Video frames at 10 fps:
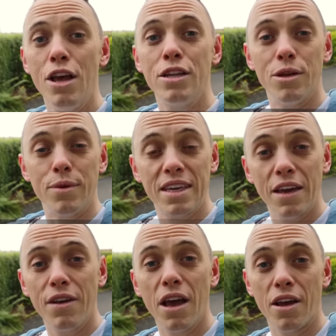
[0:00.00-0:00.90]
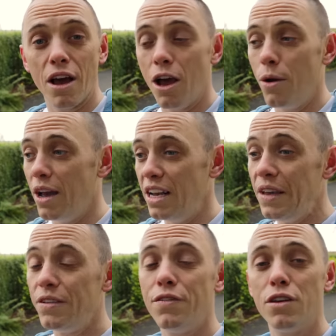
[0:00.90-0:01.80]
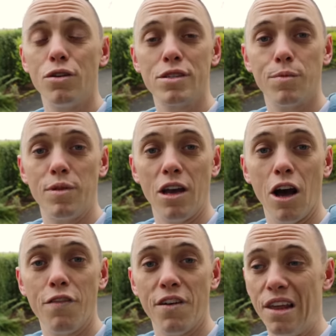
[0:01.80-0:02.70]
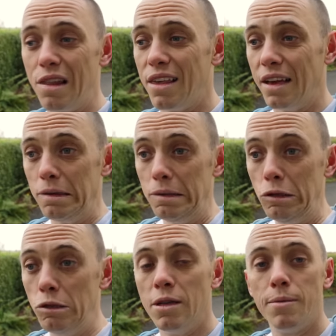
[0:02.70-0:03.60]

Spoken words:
So give it a go, and even if you cut something off and then think, ooh,